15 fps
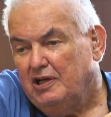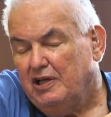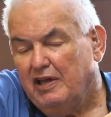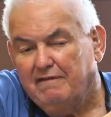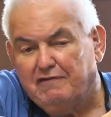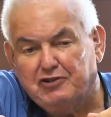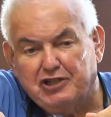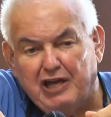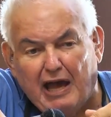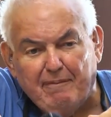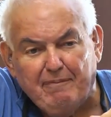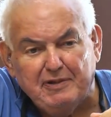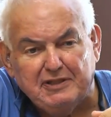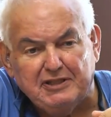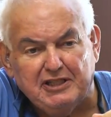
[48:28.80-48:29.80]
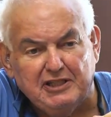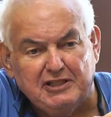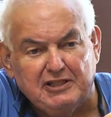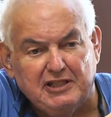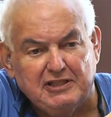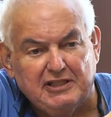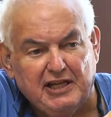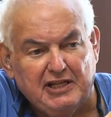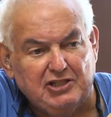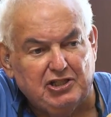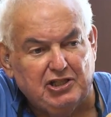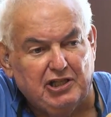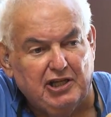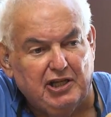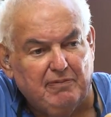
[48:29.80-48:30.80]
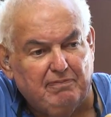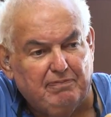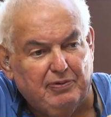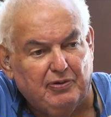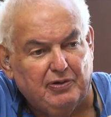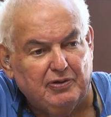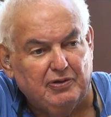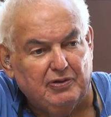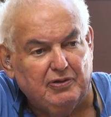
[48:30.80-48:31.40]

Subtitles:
If Shabbos is essentially important.